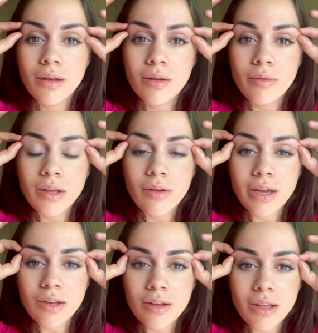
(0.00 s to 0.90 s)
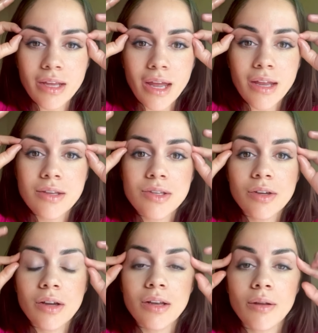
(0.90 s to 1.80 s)
When you get to the ends, you're
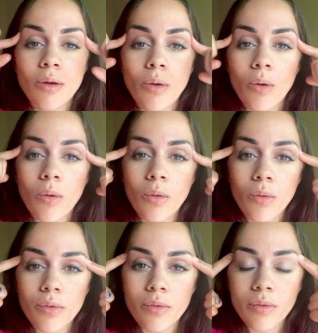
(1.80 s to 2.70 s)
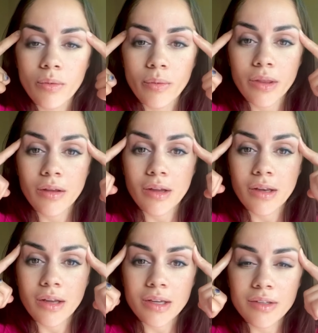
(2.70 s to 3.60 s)
going to hold with your
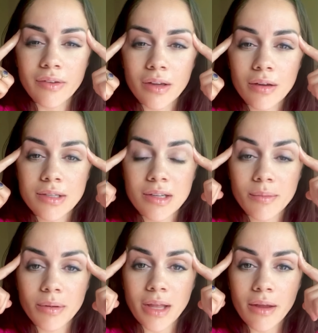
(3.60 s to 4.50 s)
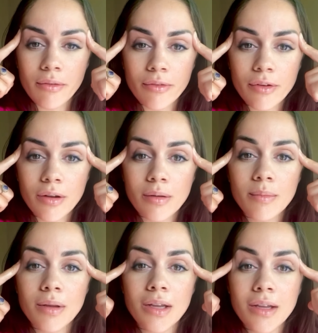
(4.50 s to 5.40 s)
index fingers and apply
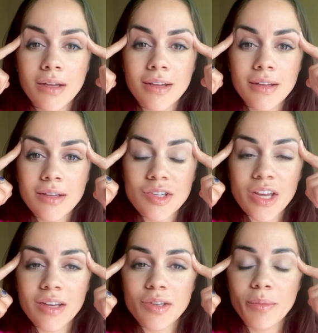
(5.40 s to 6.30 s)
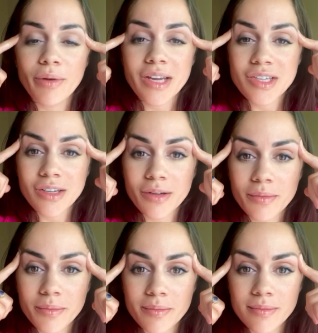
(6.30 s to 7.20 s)
firm, gentle pressure.
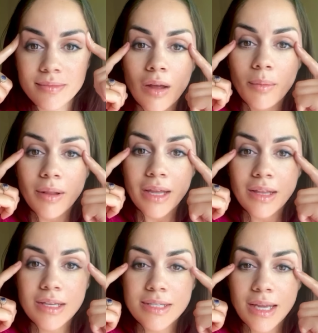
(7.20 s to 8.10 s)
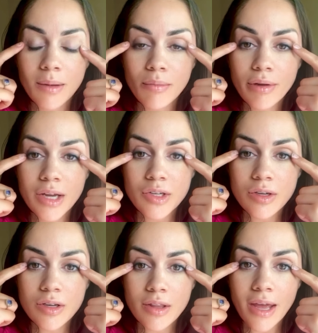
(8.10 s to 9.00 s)
Apply that same pressure
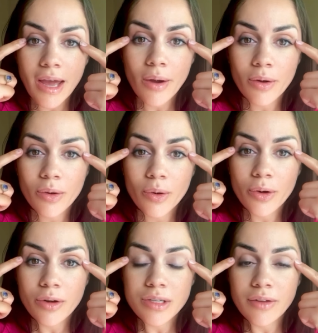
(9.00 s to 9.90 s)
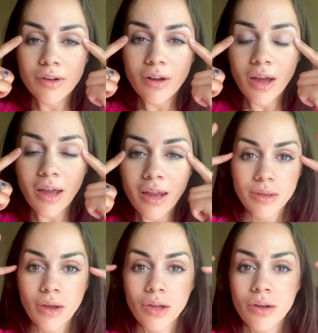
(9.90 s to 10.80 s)
to the outer corners of your eye.
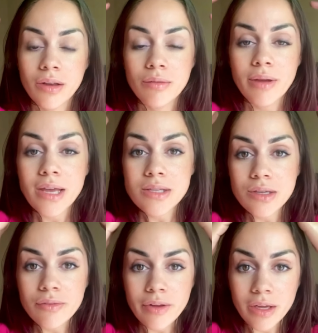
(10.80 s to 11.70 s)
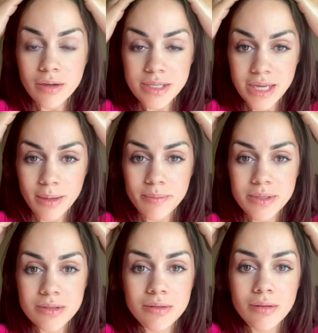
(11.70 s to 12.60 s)
Now you're going to rest your
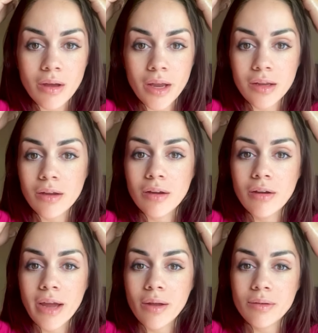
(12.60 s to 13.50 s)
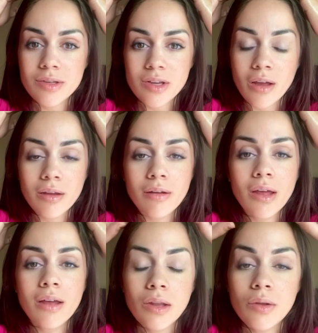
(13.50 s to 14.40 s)
fingertips on your crown chakra.
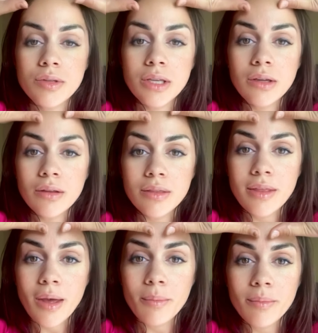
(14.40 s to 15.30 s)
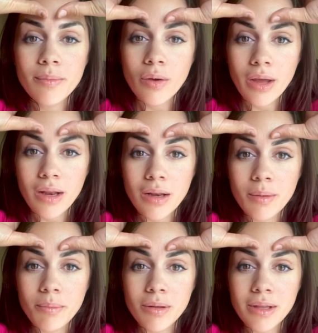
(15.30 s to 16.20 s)
Using your thumb, go ahead and
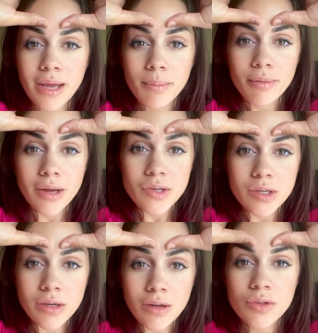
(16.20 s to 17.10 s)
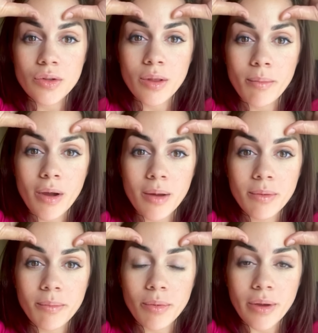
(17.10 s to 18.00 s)
apply pressure to the
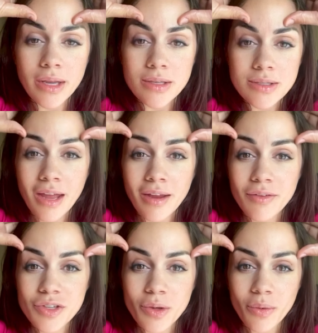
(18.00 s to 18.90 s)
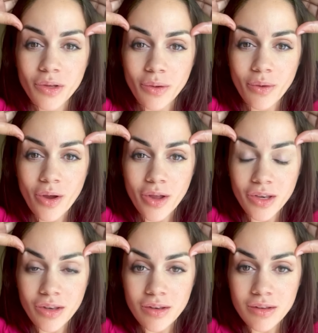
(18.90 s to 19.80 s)
marma points I have shown you
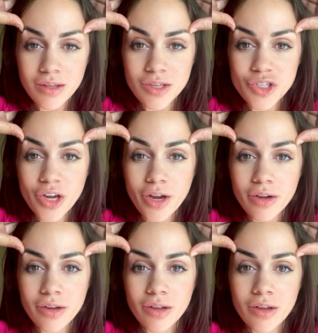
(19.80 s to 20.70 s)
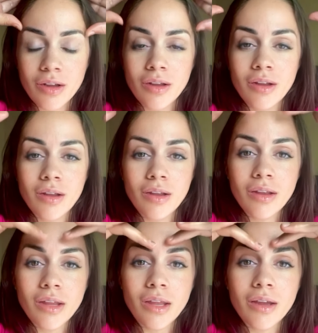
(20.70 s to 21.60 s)
on the chart.
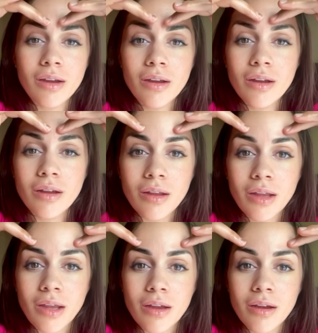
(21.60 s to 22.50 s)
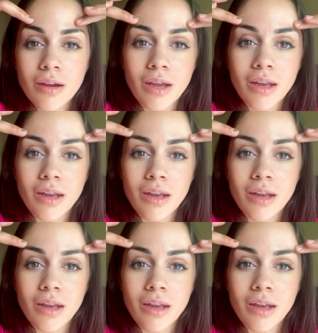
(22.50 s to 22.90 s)
Here, here, and